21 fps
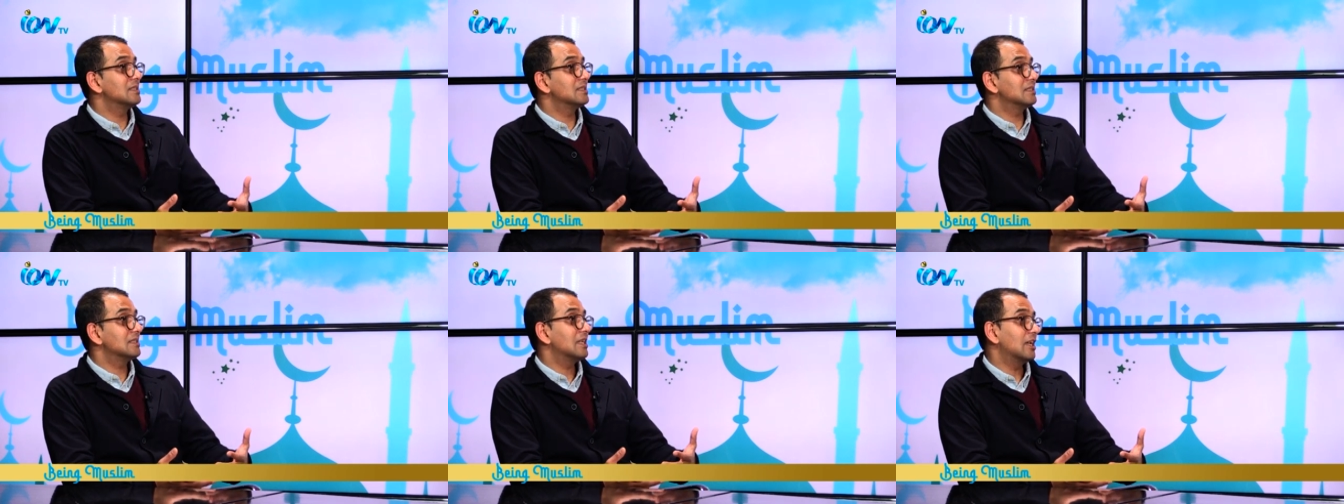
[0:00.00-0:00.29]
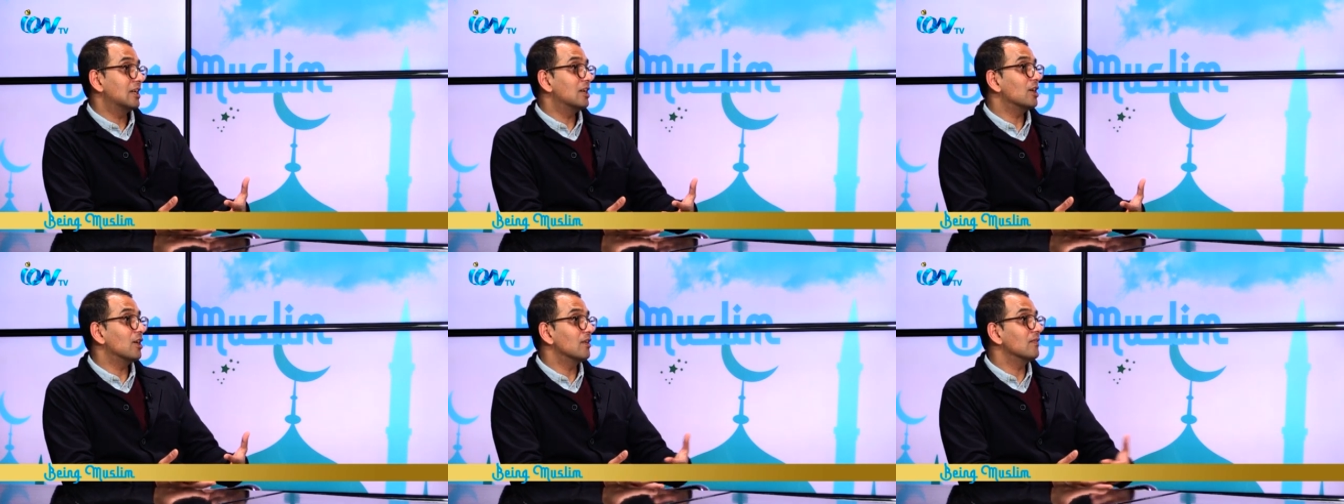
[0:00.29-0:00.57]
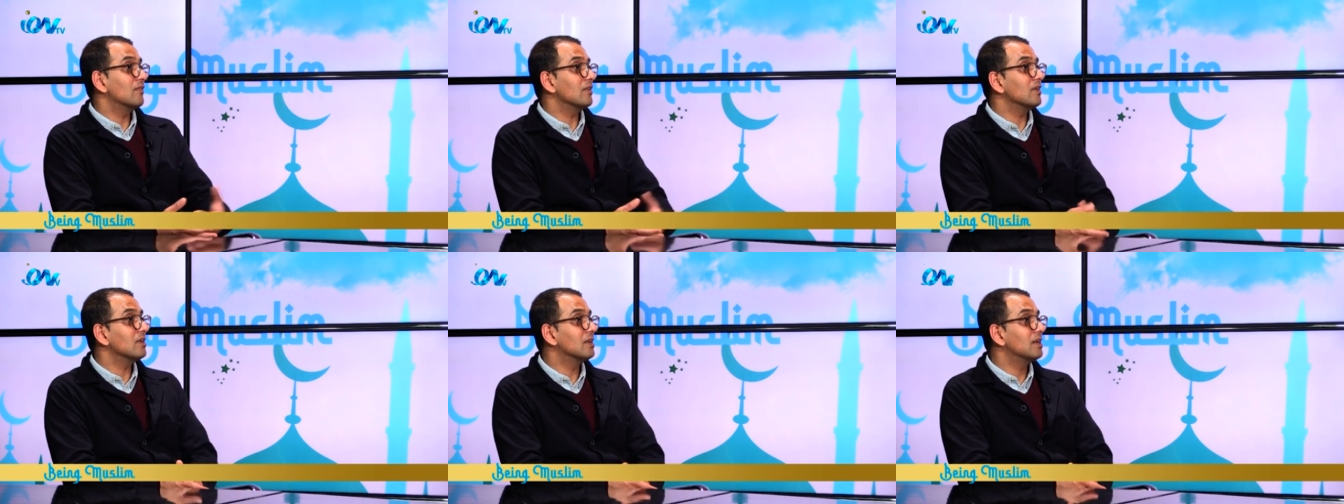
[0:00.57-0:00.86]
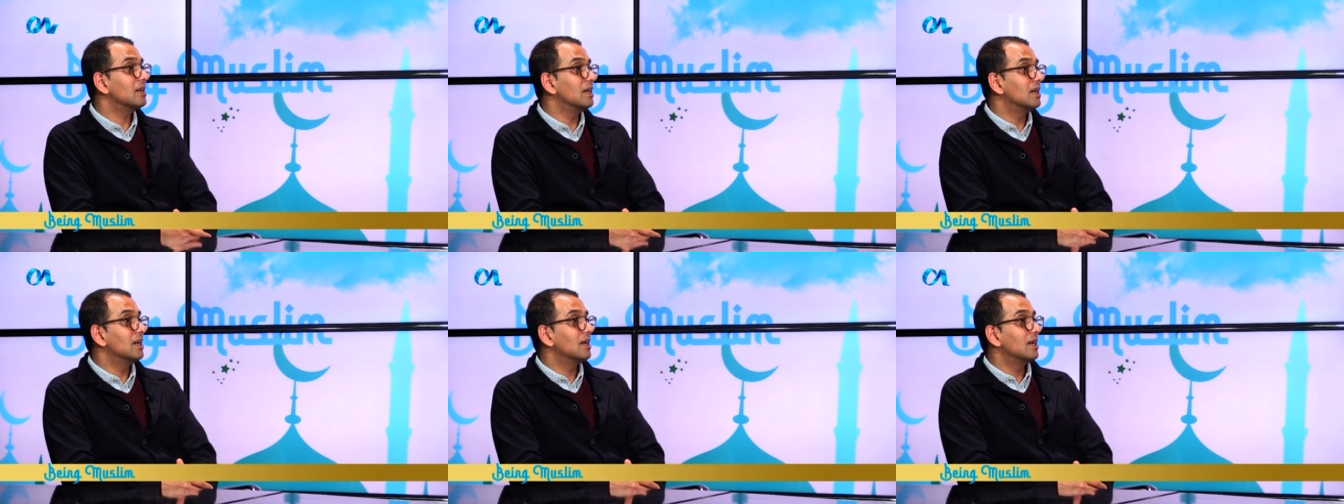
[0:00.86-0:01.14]
take over
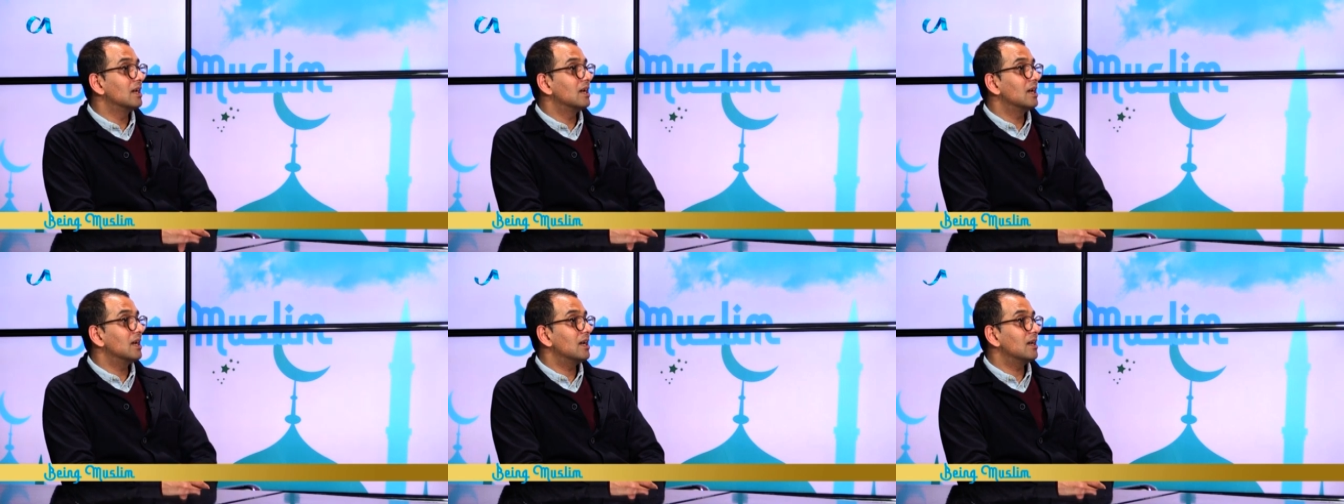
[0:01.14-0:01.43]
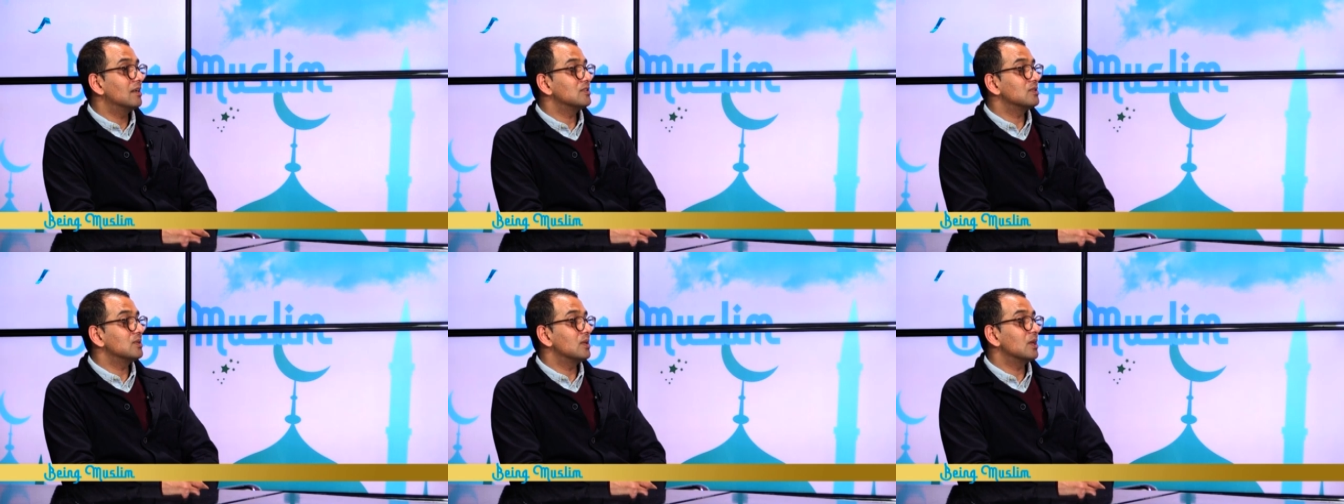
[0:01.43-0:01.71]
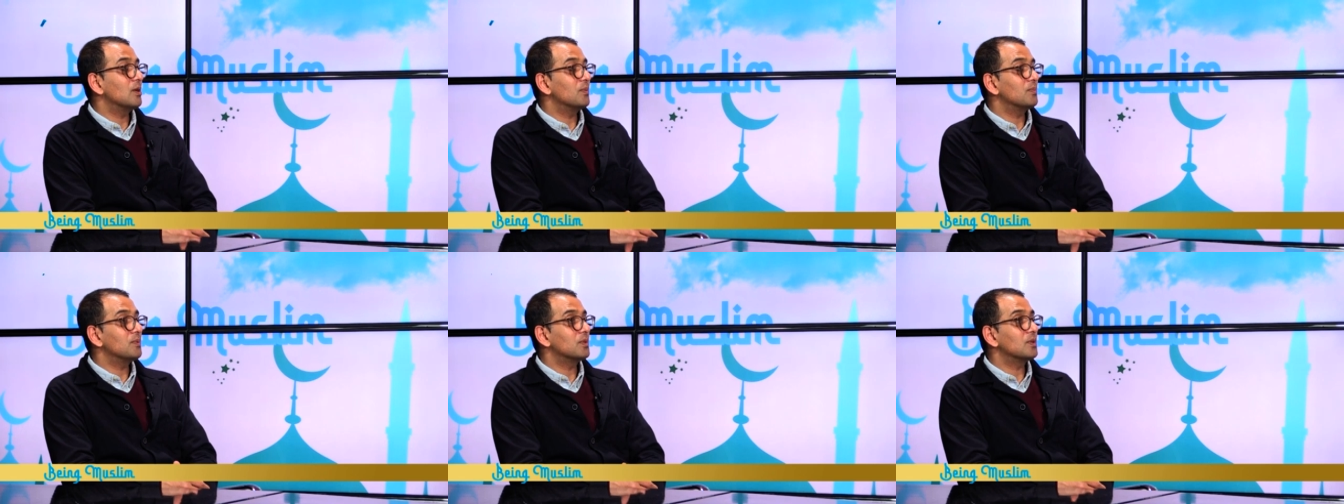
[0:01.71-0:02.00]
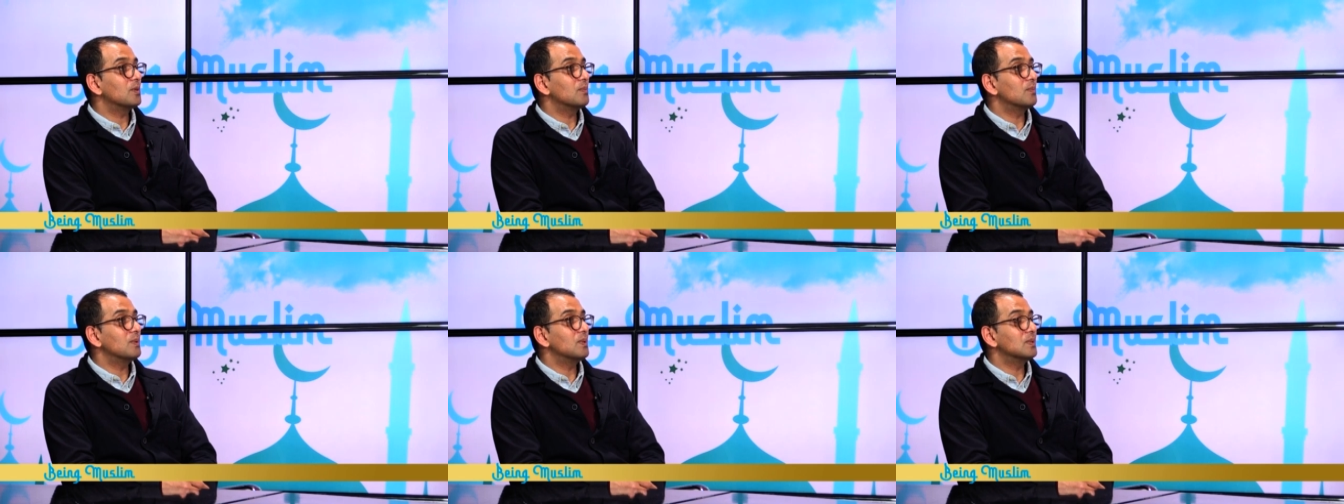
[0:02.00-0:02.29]
to help the
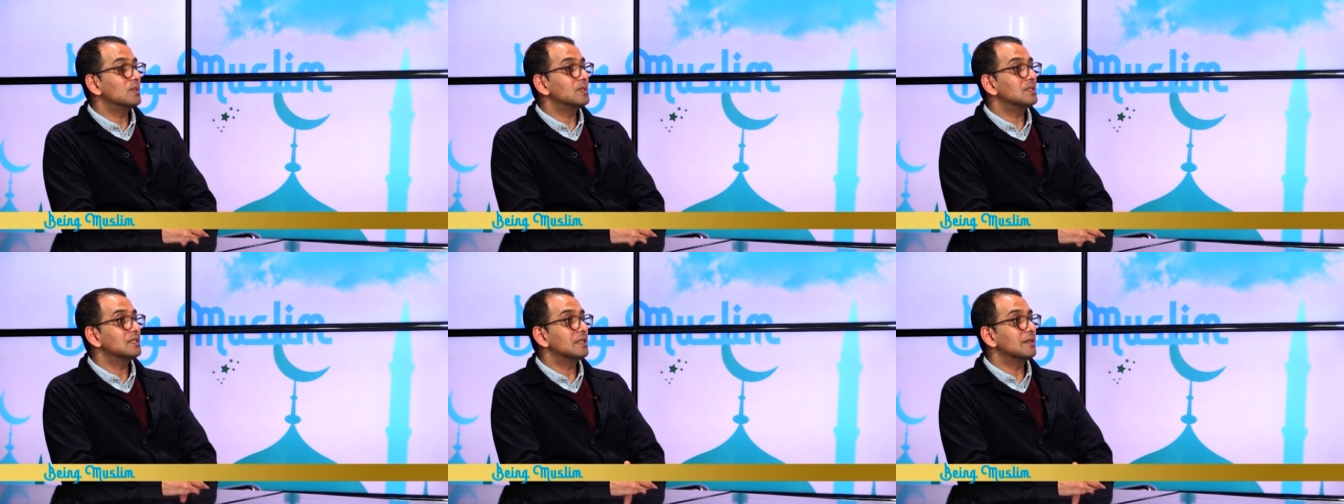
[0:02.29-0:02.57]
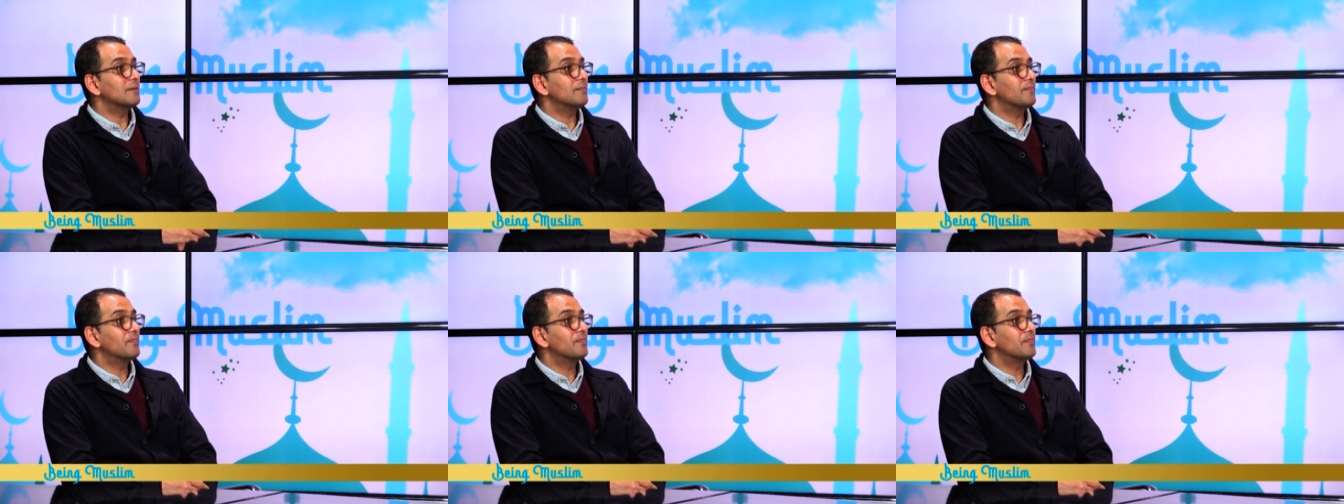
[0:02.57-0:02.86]
community.